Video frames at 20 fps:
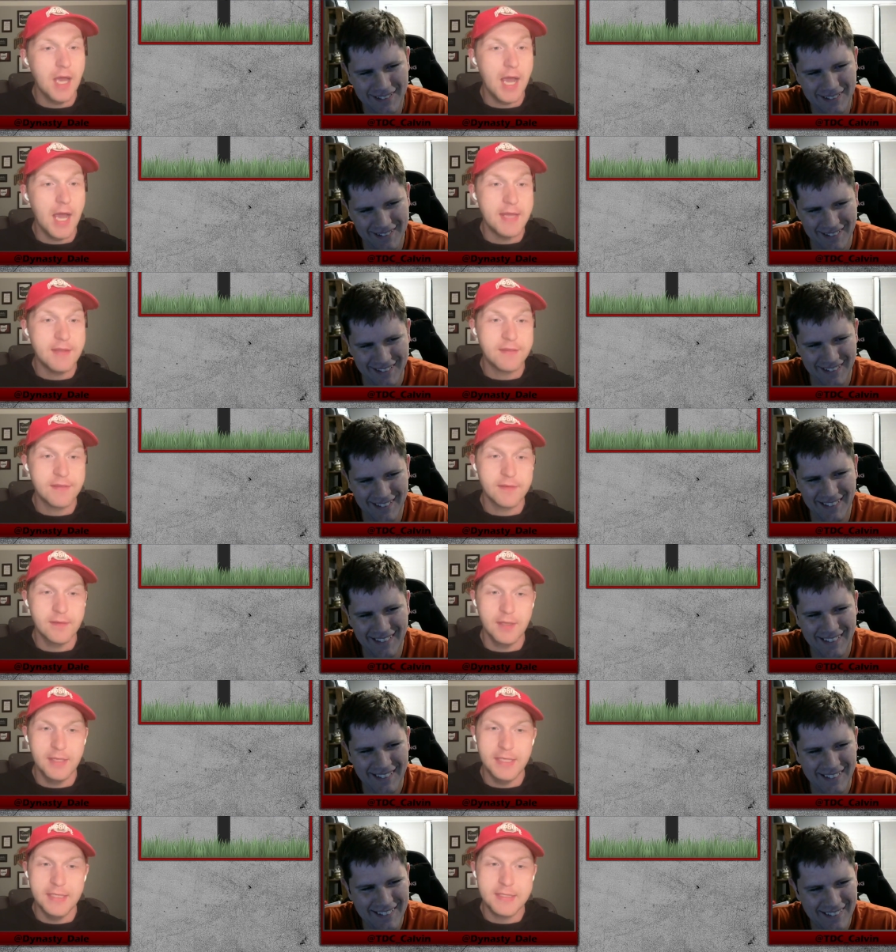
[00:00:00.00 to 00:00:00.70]
Speaker 1: I
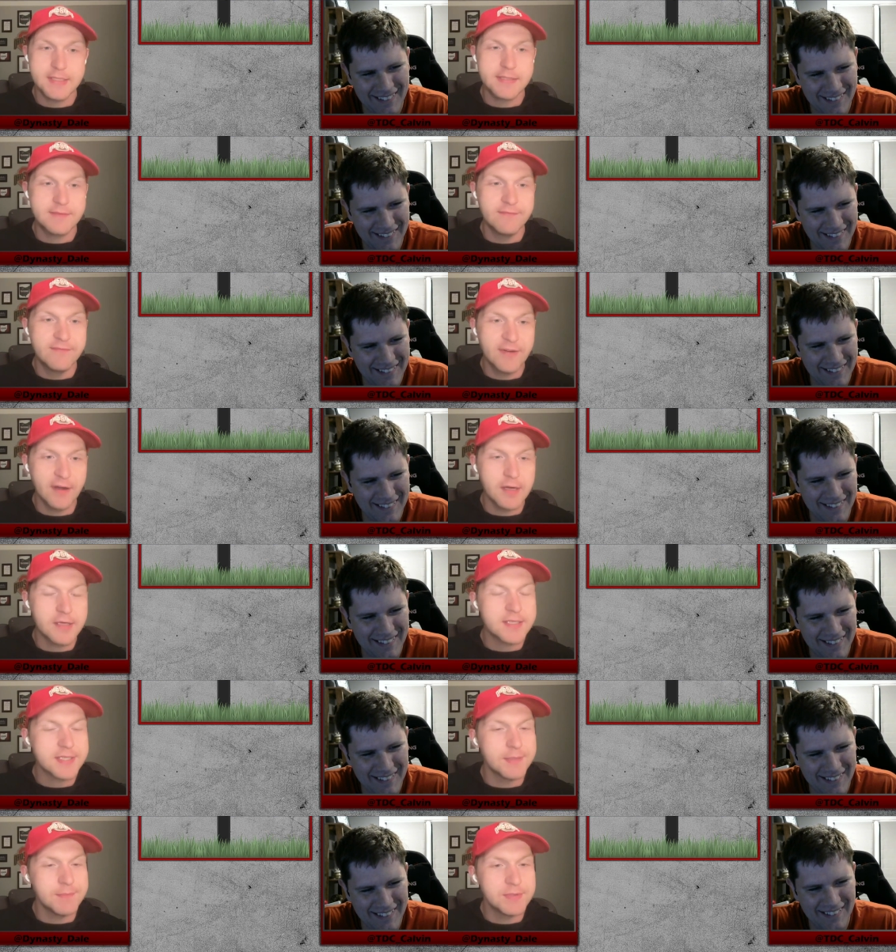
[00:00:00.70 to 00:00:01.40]
it's
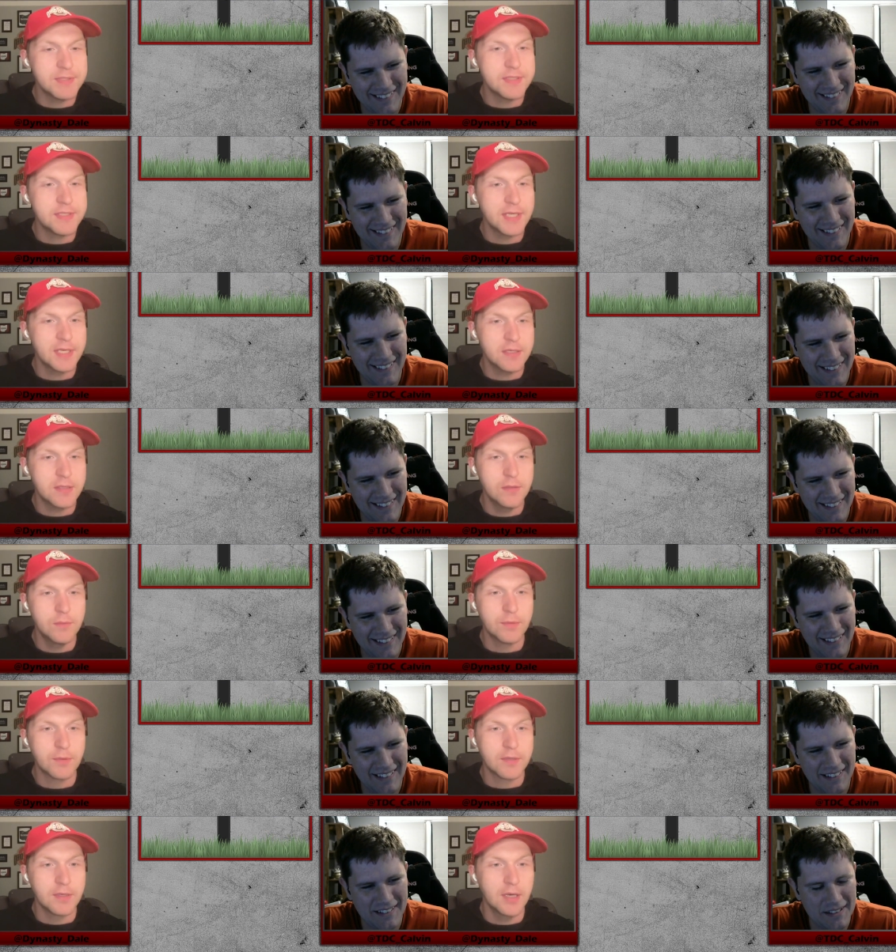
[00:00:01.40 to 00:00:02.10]
very tempting to take
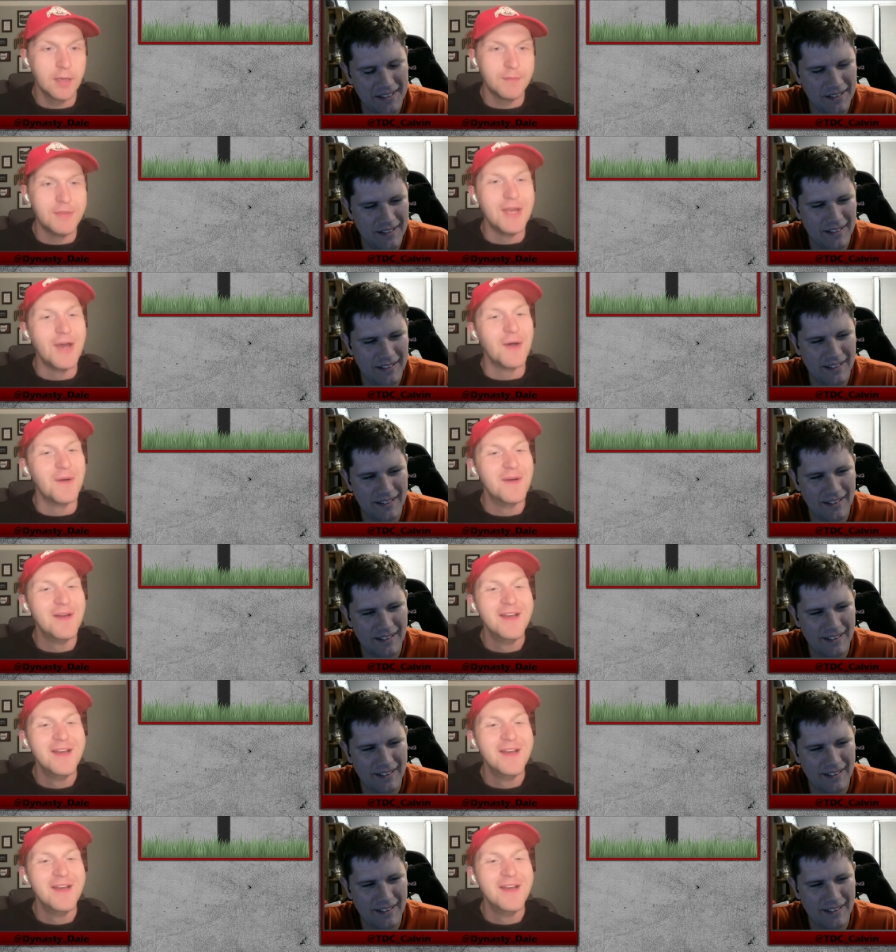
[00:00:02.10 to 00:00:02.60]
Cooper Kupp. No.